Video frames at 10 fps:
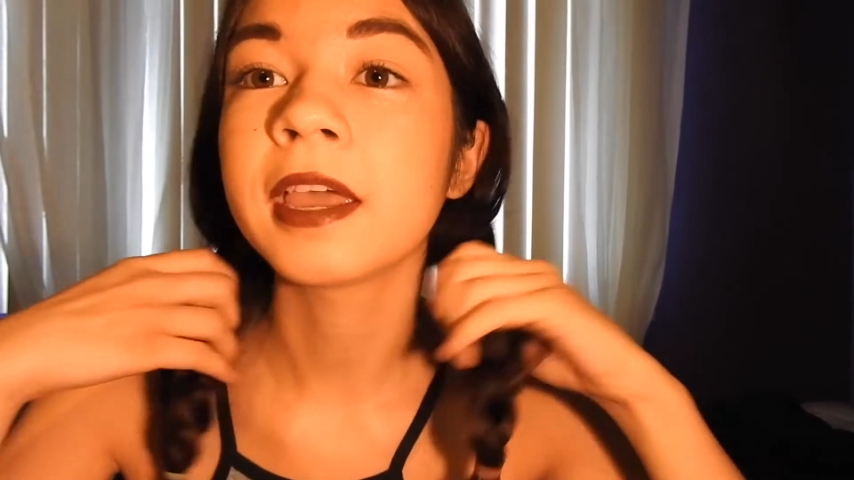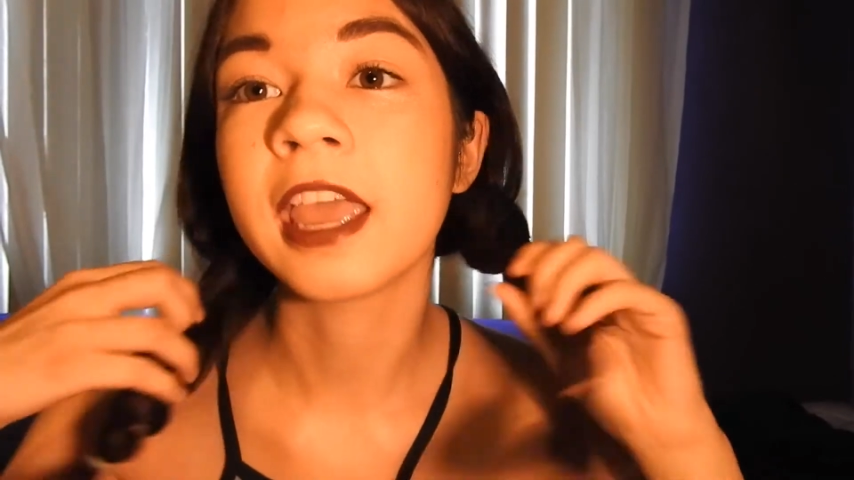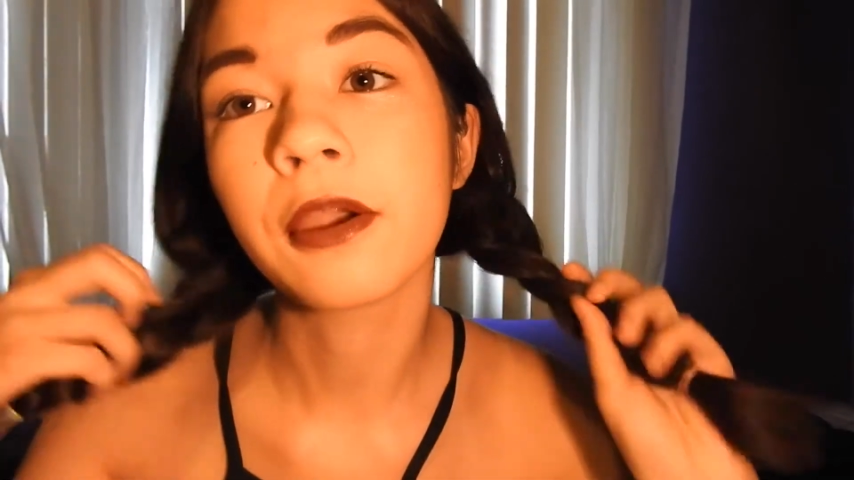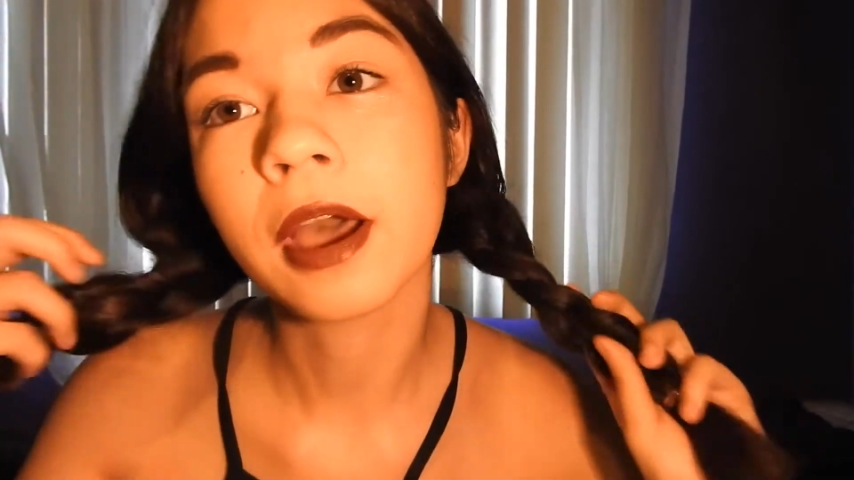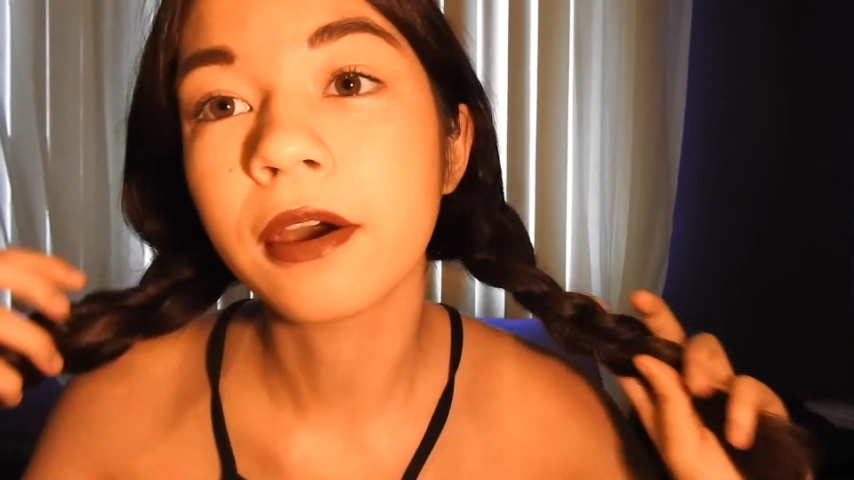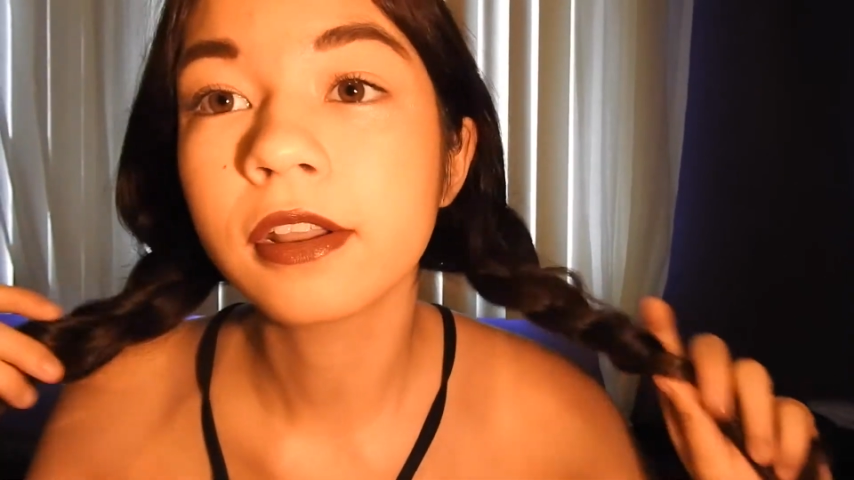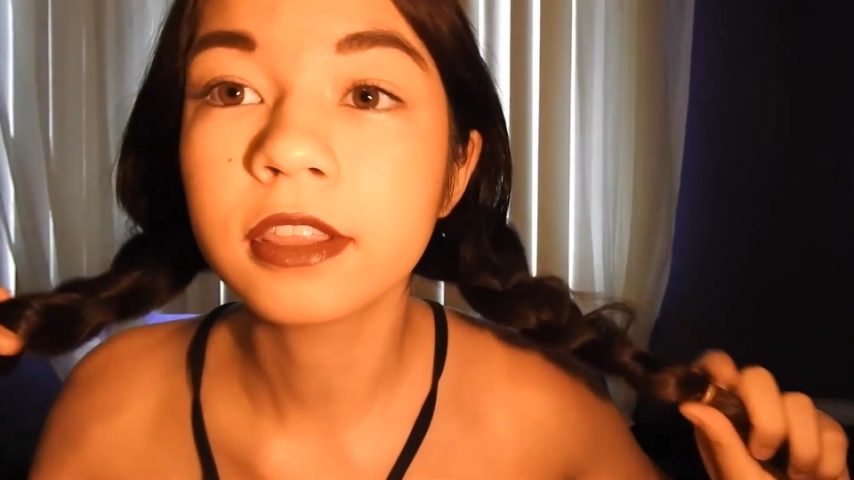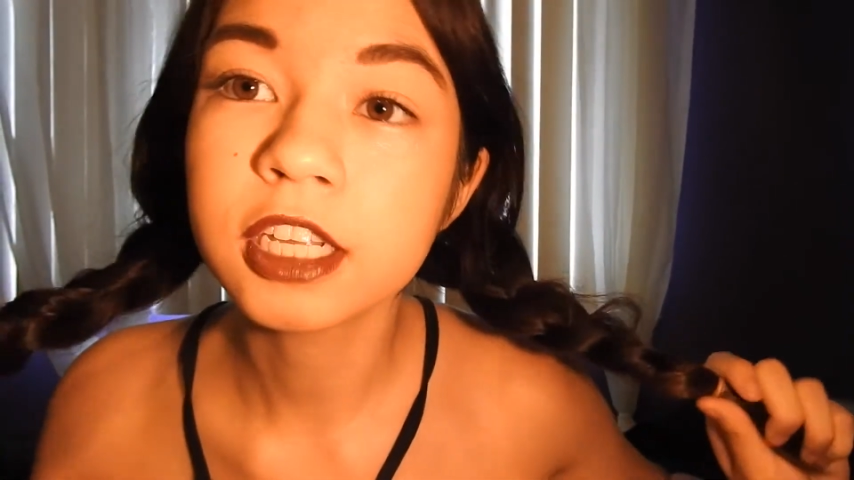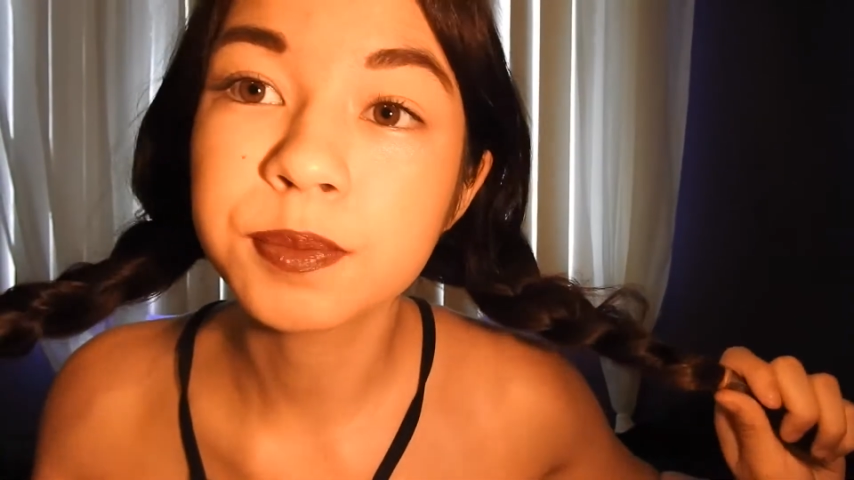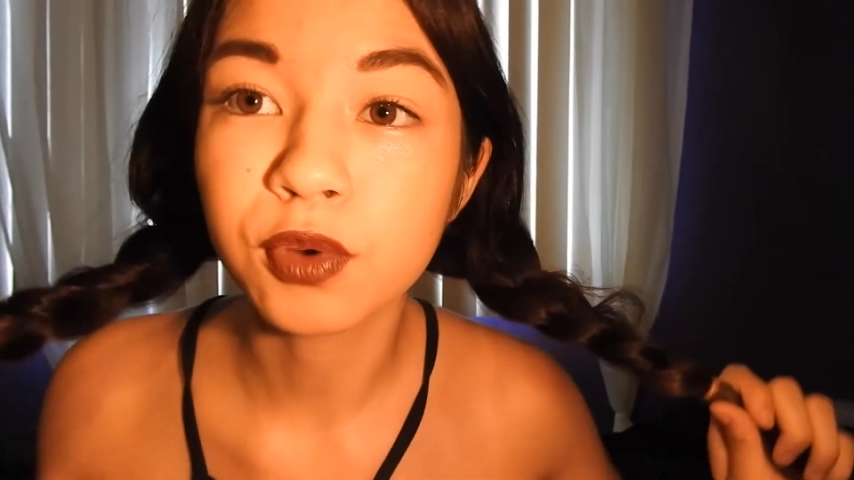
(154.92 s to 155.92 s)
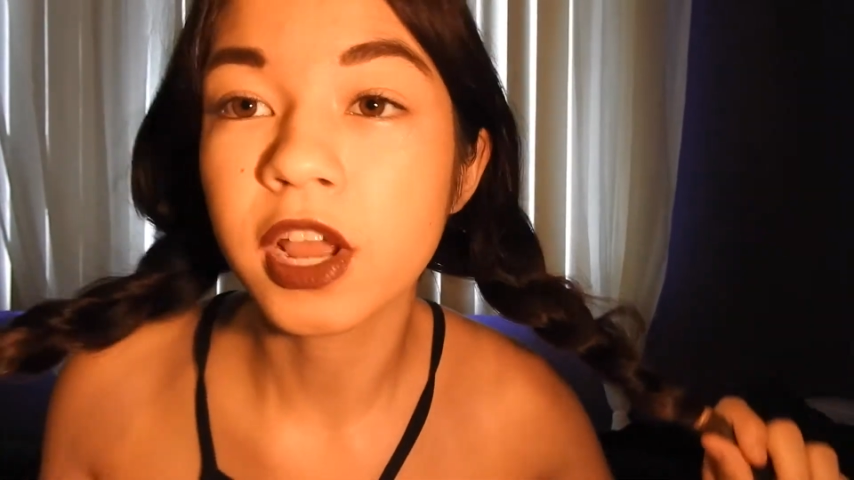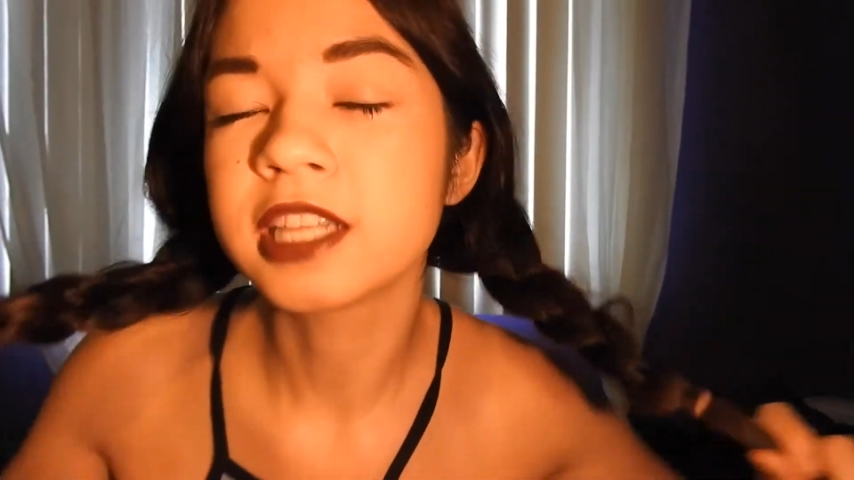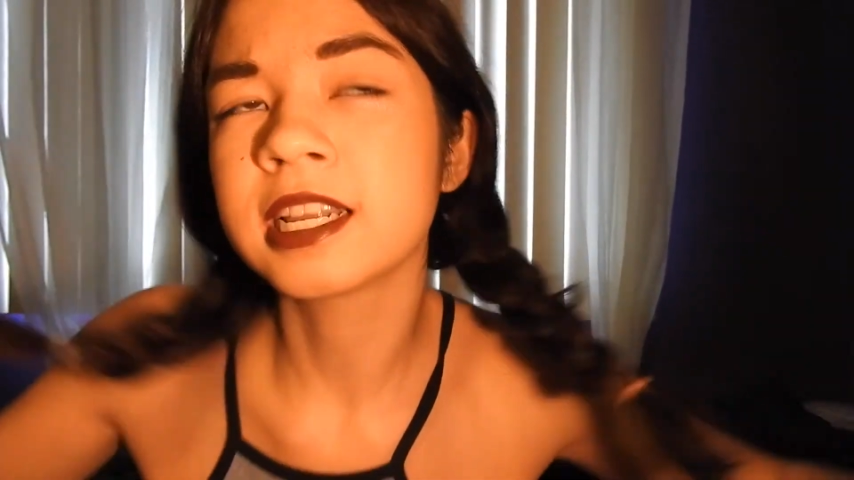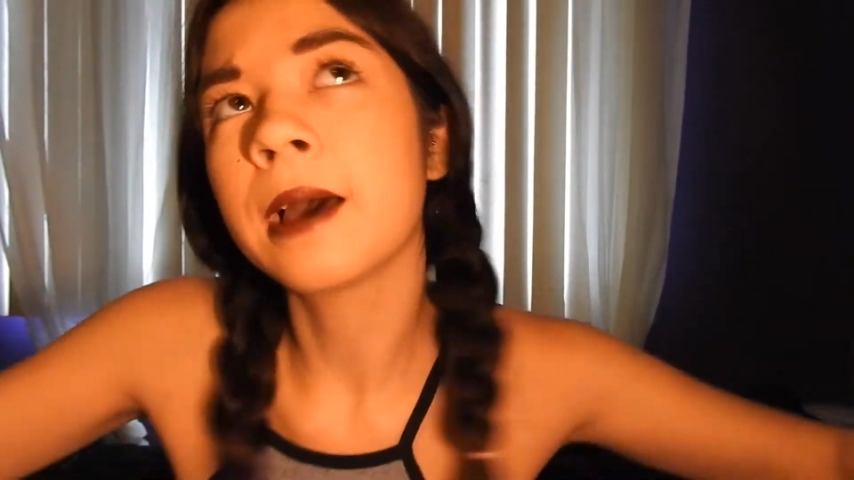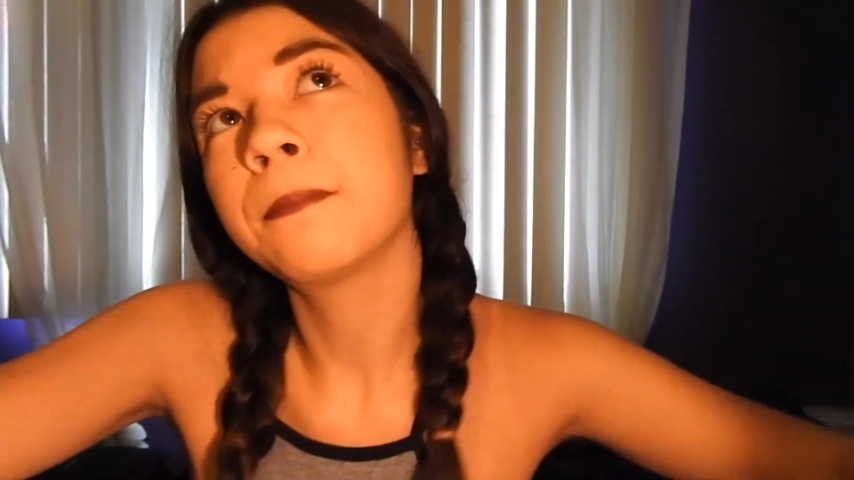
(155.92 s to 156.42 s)
my hair out of these
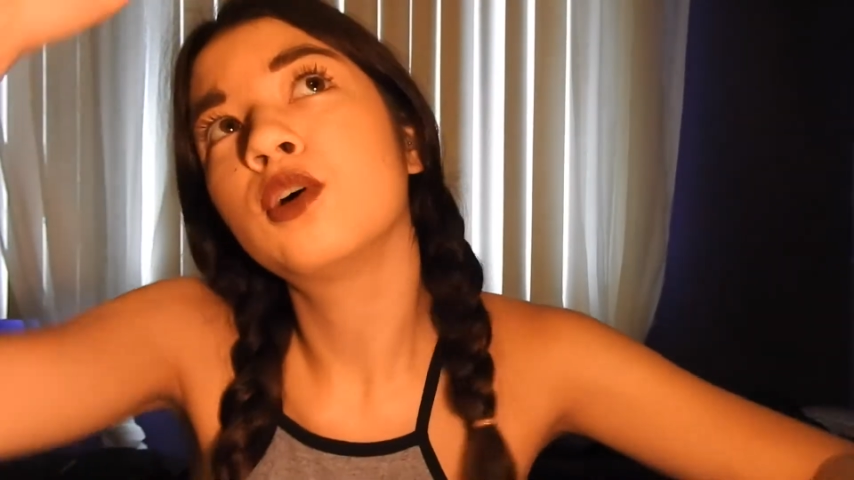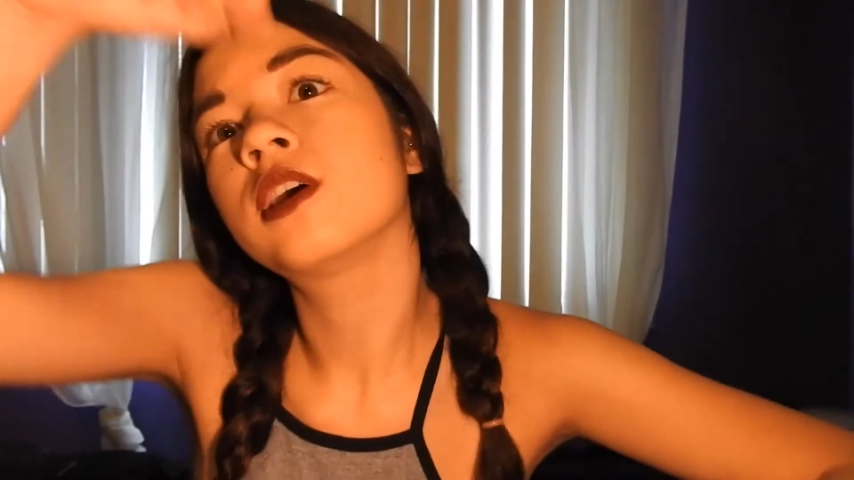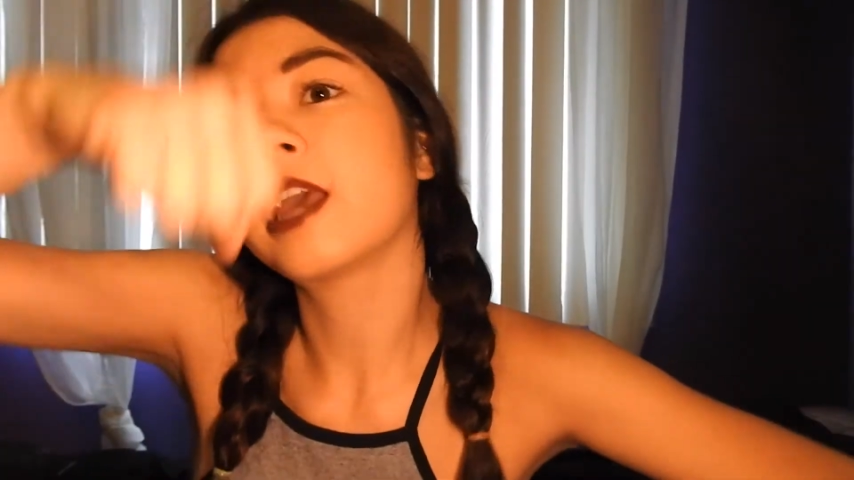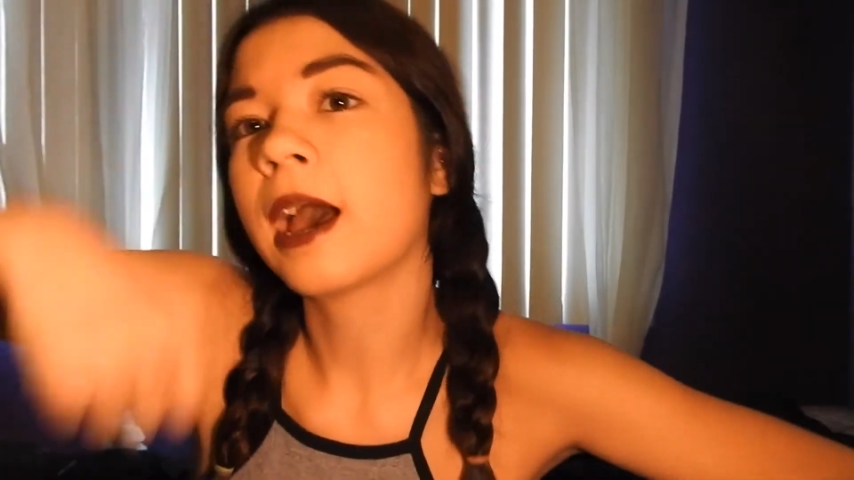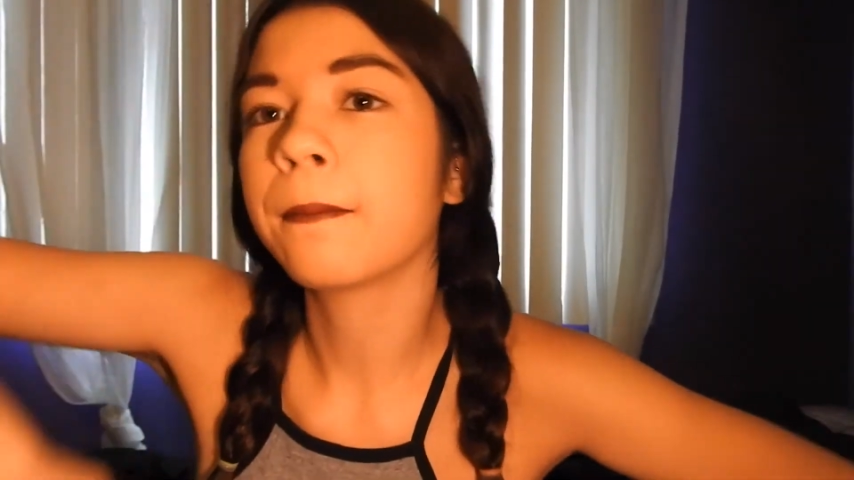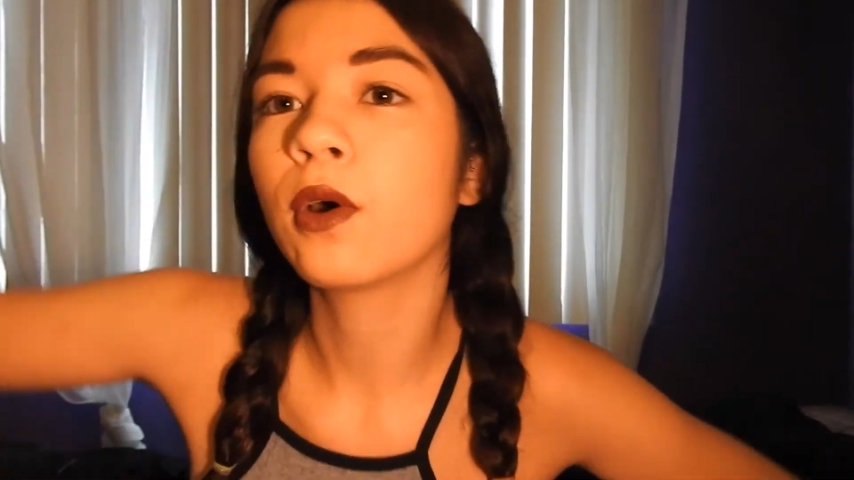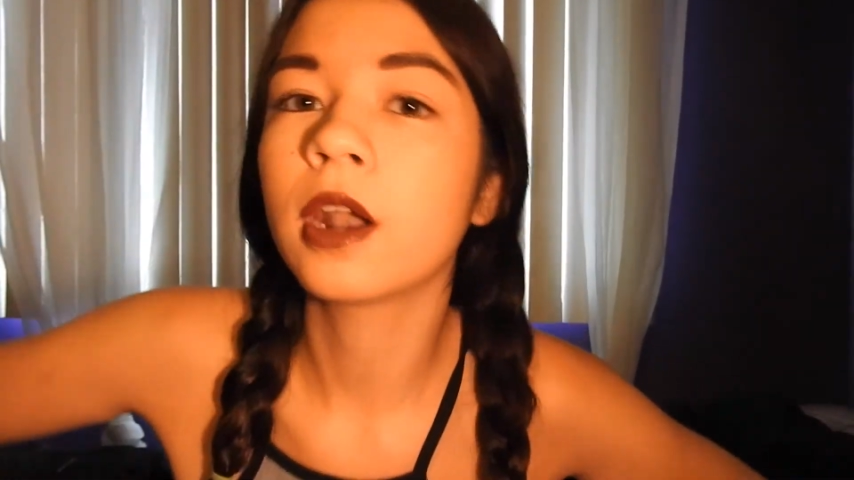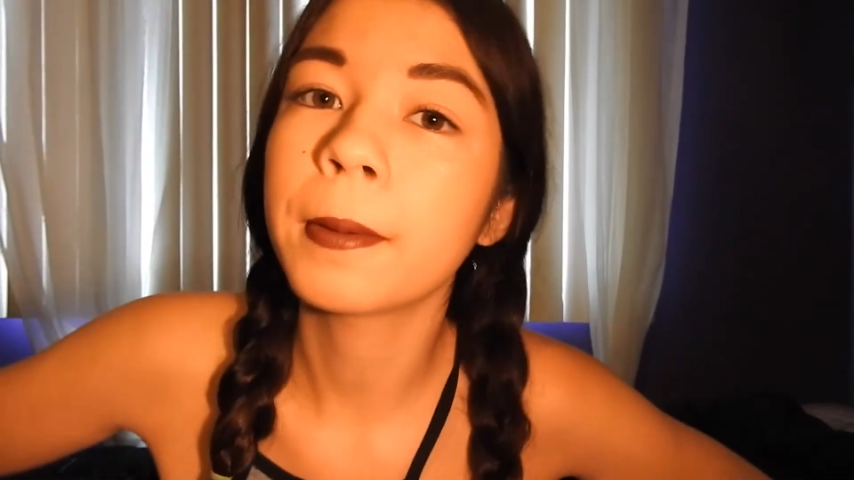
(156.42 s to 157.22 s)
braids and I put a cap on,